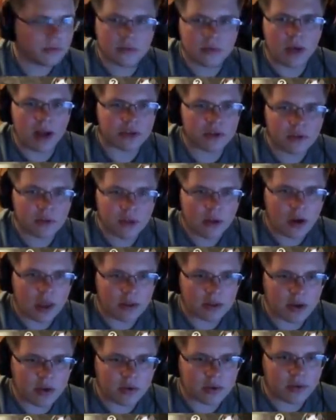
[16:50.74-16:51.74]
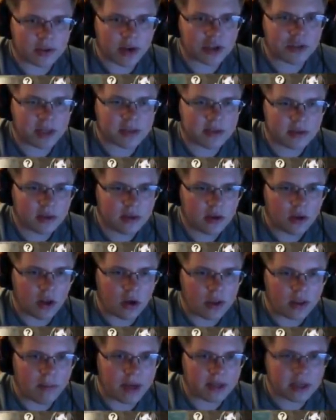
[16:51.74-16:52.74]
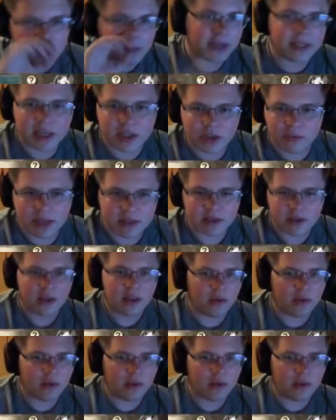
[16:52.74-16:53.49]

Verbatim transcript: Ooh, ouch. Okay, well, let's use Resurrection Mist, along with Benedict Benediction Mist.